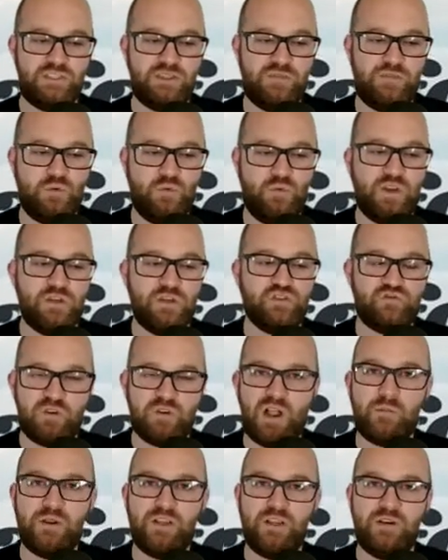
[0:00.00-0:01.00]
If you want
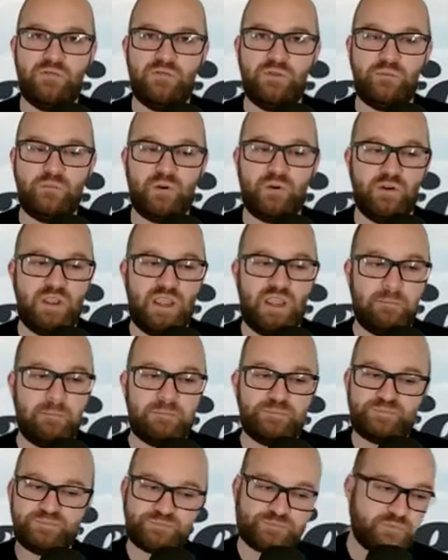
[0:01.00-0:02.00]
drama in a football game,
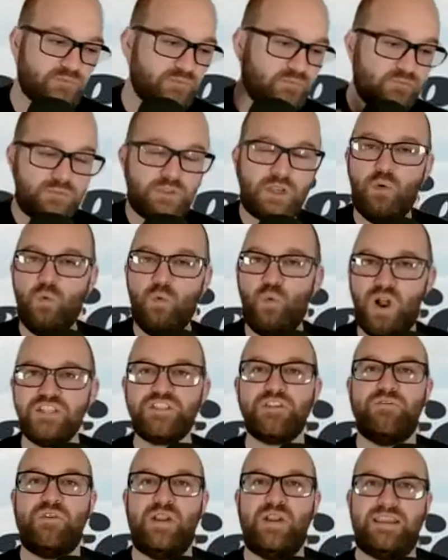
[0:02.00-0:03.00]
watch
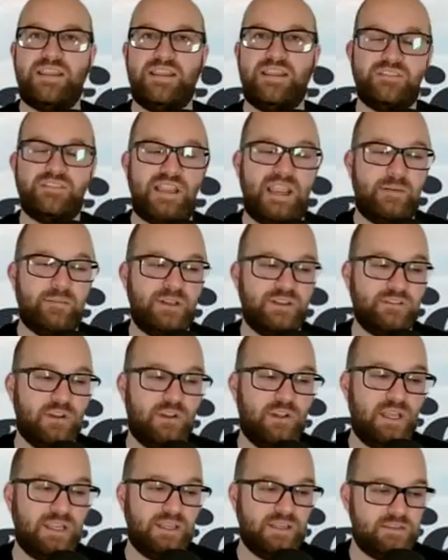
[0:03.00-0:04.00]
a Vikings game. That's
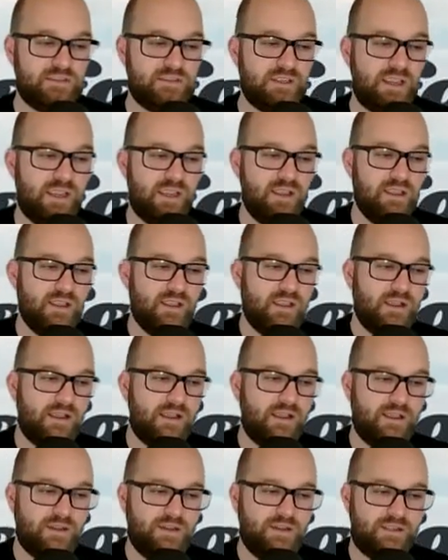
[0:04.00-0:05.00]
all I can say
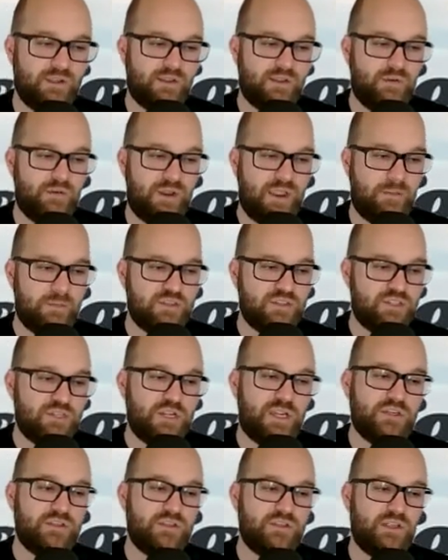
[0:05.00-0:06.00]
until their name is
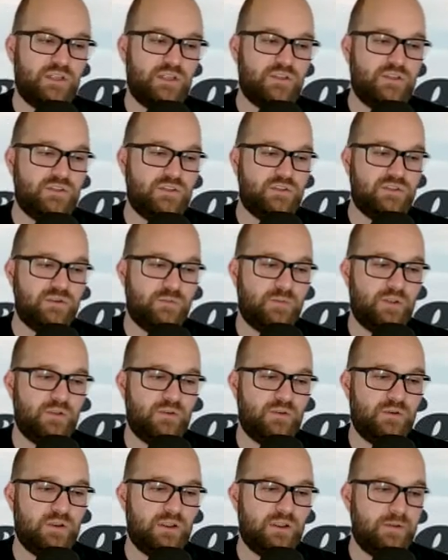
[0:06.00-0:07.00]
changed to some
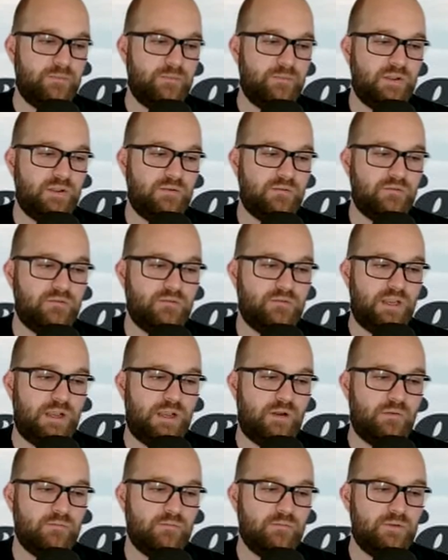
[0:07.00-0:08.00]
other,
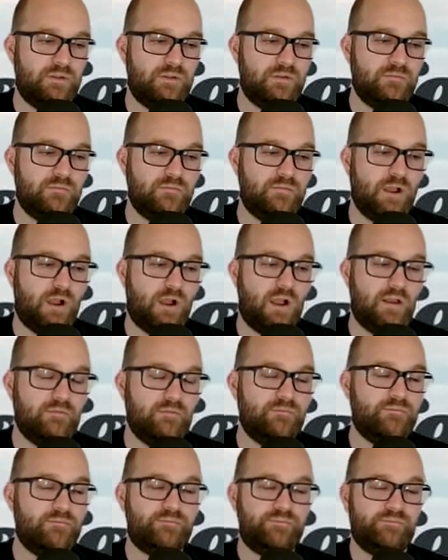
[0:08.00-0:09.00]

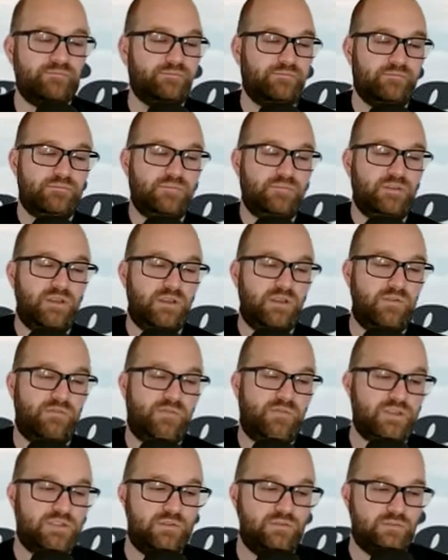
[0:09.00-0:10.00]

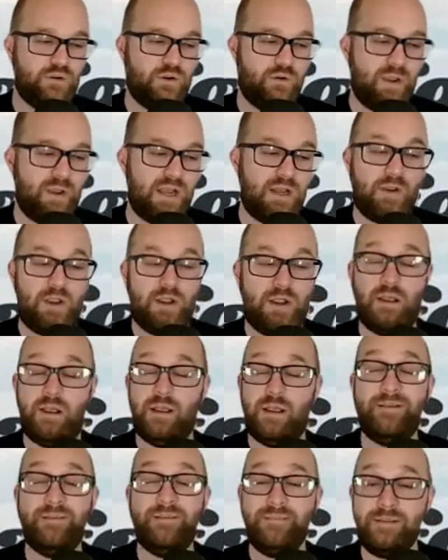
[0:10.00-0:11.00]
non-offensive term. Anyway,
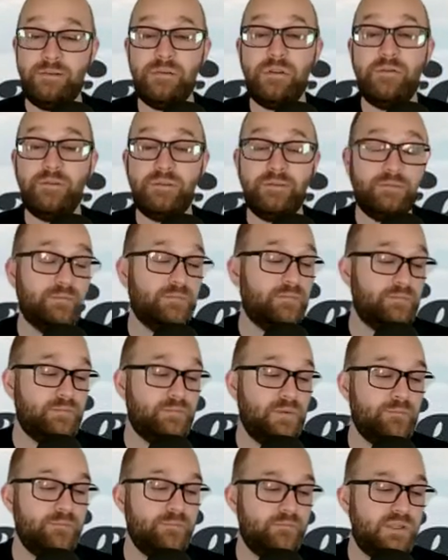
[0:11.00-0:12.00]

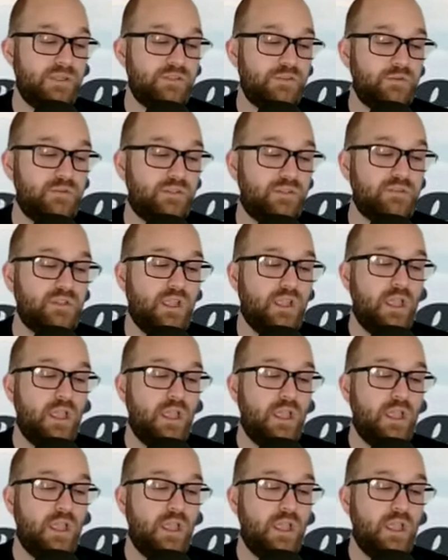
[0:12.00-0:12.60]
my 2 cents.